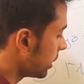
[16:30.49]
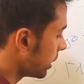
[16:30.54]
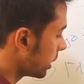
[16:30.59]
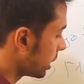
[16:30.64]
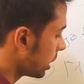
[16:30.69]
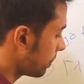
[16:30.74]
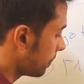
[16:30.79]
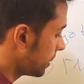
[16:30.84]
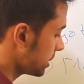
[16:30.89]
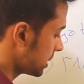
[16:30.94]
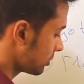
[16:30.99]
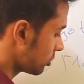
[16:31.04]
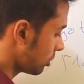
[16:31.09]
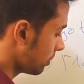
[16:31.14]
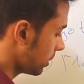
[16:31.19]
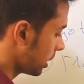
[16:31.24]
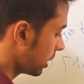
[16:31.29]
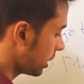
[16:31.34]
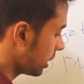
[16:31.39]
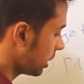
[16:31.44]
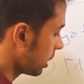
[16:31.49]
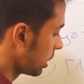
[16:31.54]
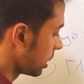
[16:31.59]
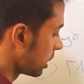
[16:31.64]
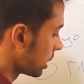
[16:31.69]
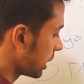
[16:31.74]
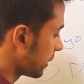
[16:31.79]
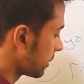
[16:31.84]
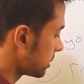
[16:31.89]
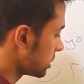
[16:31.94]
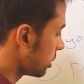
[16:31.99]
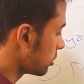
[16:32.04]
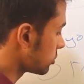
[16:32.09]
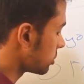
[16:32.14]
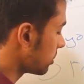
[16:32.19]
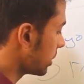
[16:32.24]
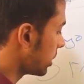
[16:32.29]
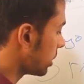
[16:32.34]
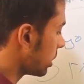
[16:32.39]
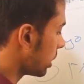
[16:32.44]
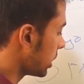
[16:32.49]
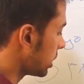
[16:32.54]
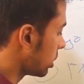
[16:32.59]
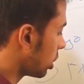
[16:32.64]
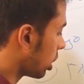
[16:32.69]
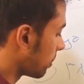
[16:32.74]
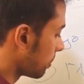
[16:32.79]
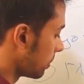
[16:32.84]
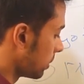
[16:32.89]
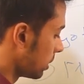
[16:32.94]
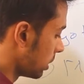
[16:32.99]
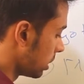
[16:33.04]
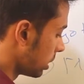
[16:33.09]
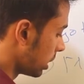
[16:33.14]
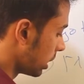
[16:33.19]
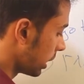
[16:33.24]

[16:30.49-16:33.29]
be here, peasants will be here, governor generals will be at the top.